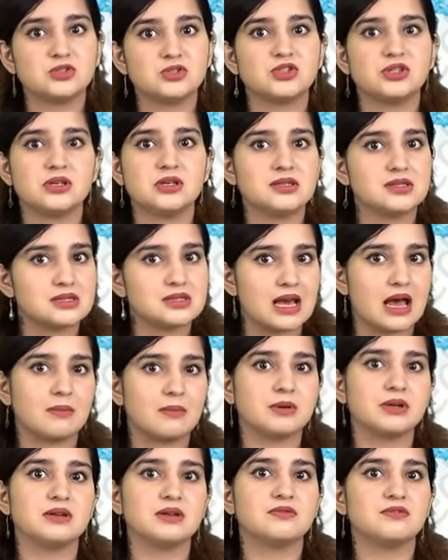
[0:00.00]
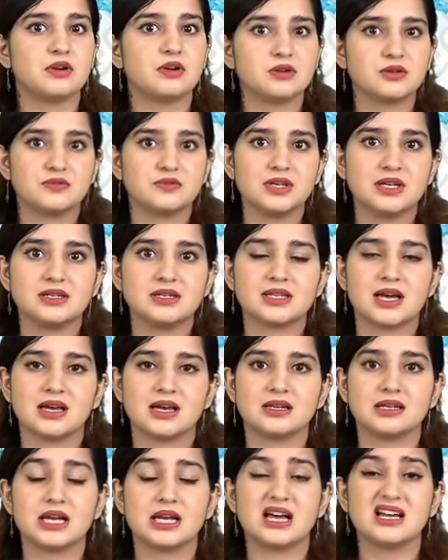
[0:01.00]
she stammered in front of the
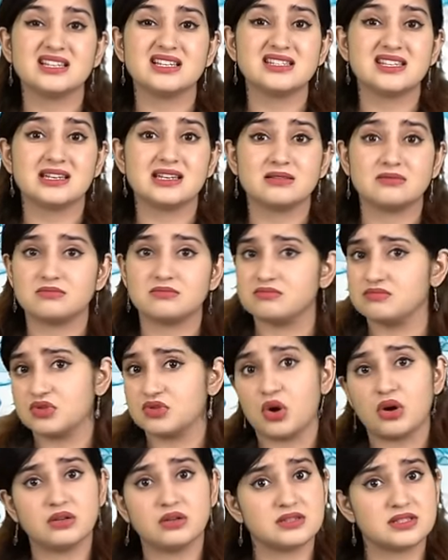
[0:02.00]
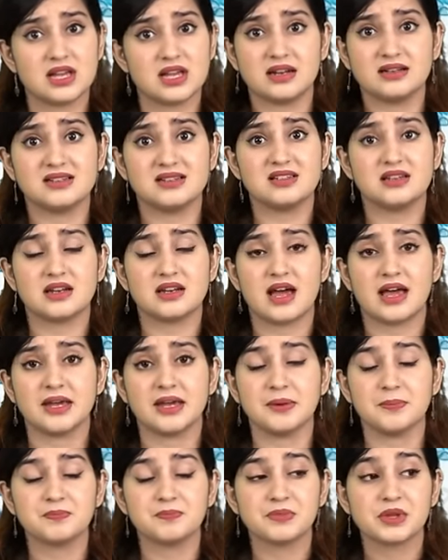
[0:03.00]
entire class and started
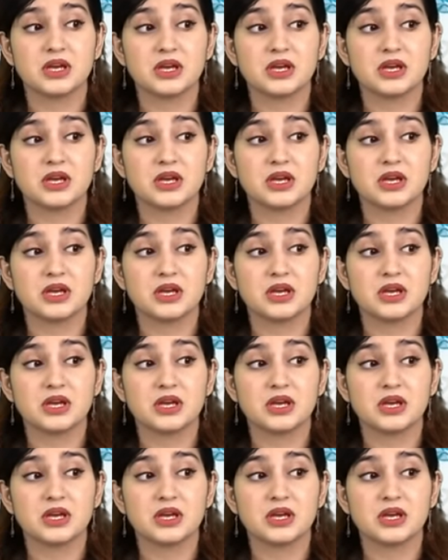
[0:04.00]
crying.